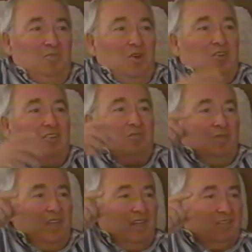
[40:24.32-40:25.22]
Because we
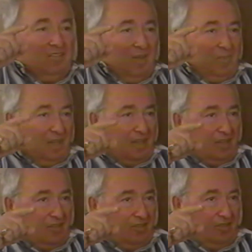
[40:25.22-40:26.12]
had some
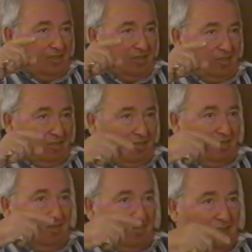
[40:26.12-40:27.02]
leaders,
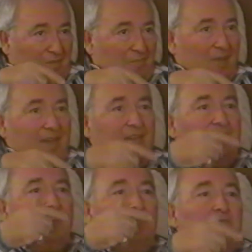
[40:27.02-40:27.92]
somebody
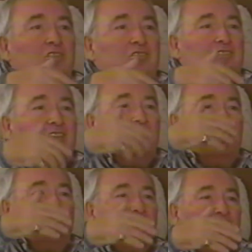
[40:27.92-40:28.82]
that was in a
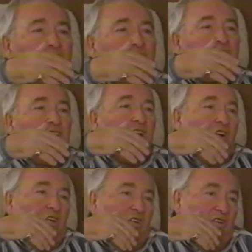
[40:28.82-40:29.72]
kibbutz
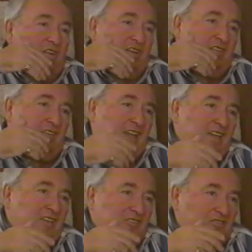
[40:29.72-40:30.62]
or in
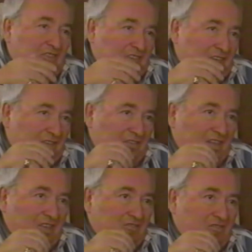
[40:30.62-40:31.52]
Zionist
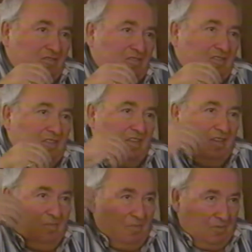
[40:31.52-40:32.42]
organizations
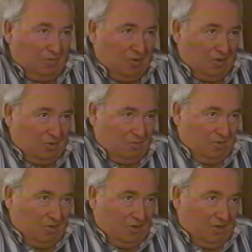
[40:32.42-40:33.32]
before the
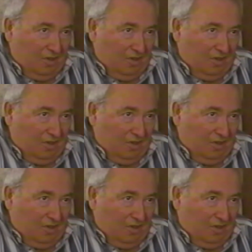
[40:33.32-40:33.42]
war.